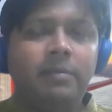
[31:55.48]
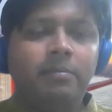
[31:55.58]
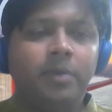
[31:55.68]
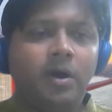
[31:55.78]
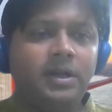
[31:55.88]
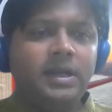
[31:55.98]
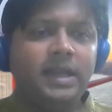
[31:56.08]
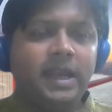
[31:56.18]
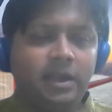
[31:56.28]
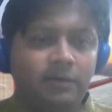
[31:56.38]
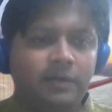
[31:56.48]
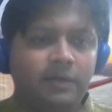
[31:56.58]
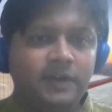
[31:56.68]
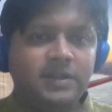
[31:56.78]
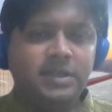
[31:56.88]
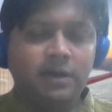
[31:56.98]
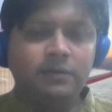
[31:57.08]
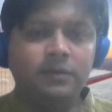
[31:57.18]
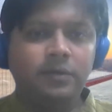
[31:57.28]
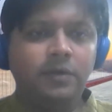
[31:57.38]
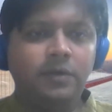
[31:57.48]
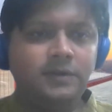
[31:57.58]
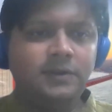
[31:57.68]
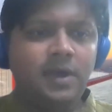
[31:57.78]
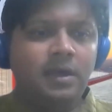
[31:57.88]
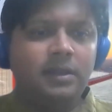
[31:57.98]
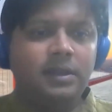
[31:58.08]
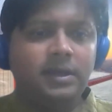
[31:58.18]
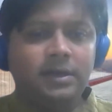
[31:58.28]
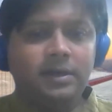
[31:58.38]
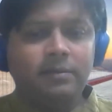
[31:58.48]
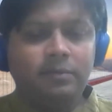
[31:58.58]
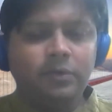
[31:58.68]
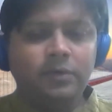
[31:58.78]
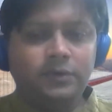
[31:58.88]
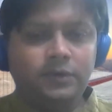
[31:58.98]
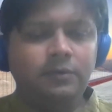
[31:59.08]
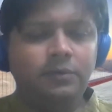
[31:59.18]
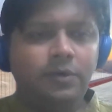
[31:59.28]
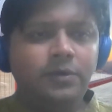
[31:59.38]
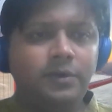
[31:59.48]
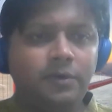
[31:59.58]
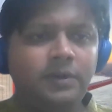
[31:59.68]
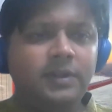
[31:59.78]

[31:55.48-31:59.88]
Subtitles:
important area of research now. So those who don't